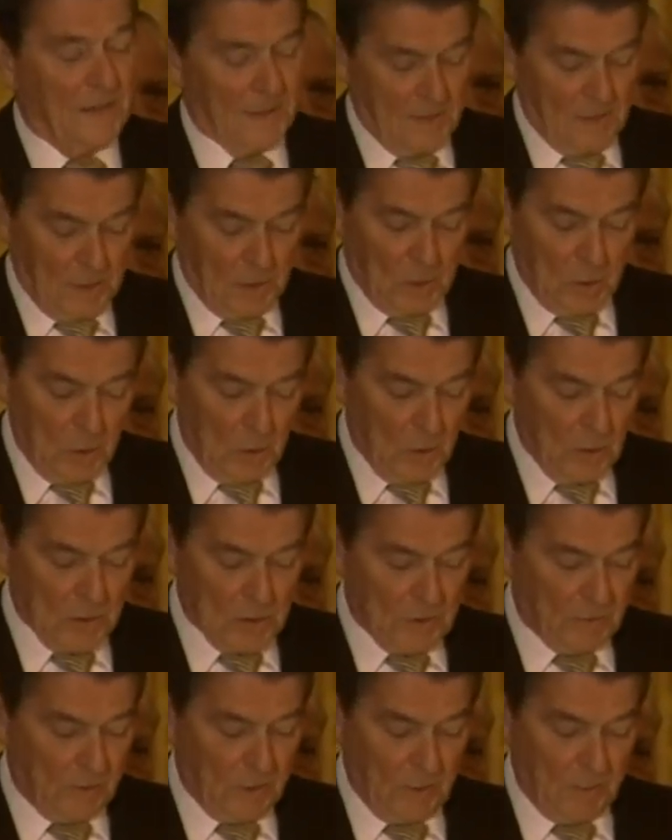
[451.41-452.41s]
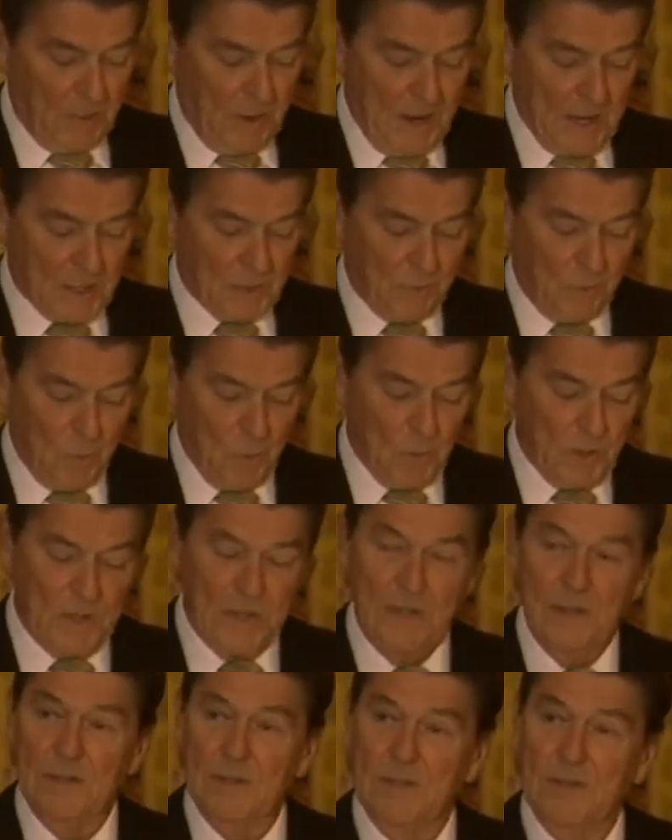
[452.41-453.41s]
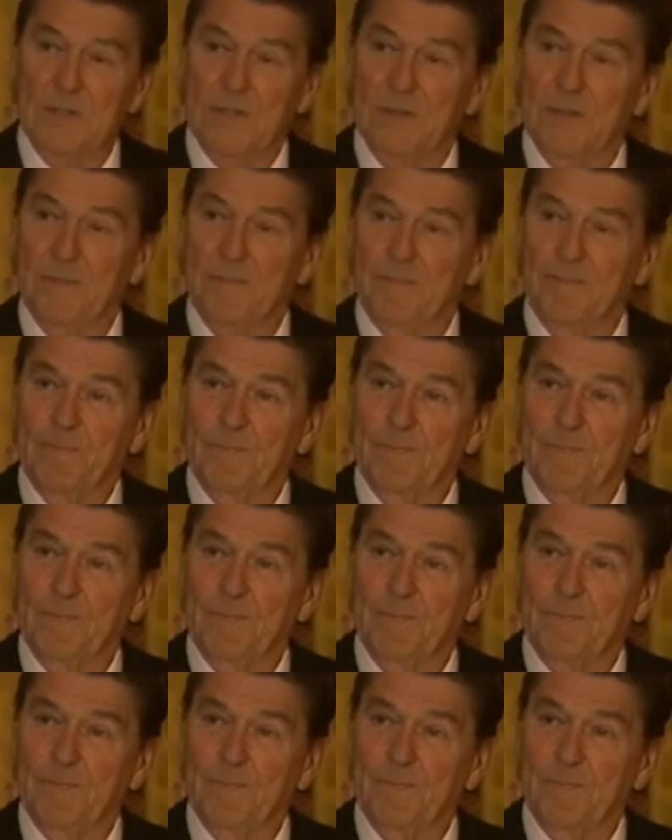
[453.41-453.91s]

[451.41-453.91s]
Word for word: to the cause for the past 4 years.